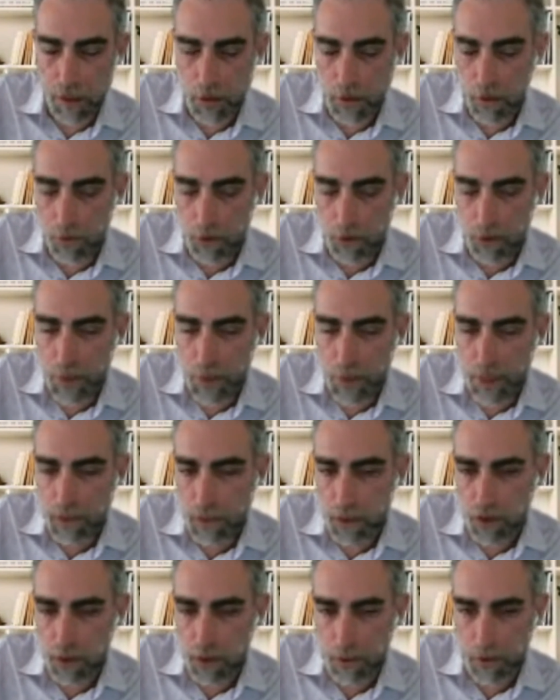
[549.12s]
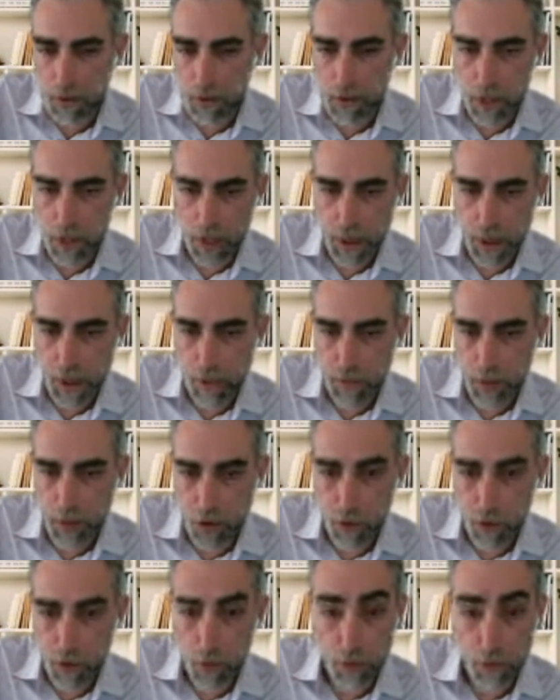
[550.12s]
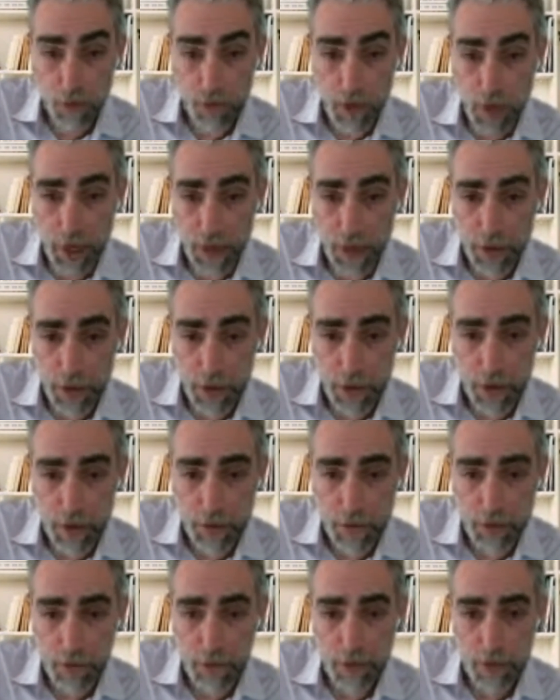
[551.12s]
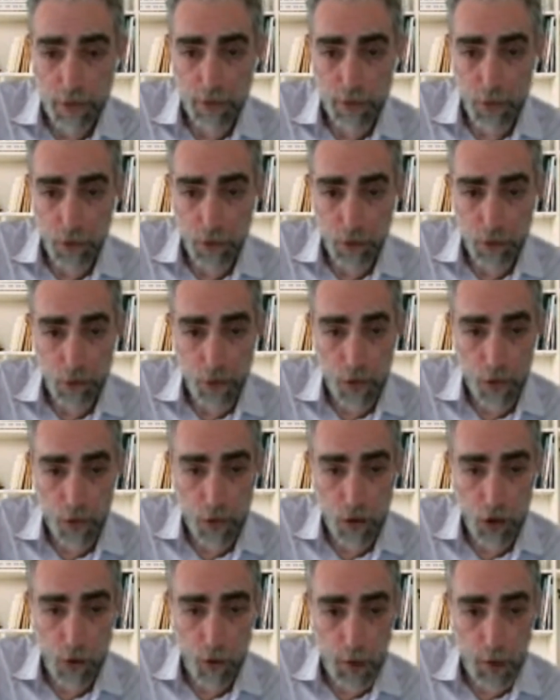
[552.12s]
it was basically just setting up a new provider for Hermes.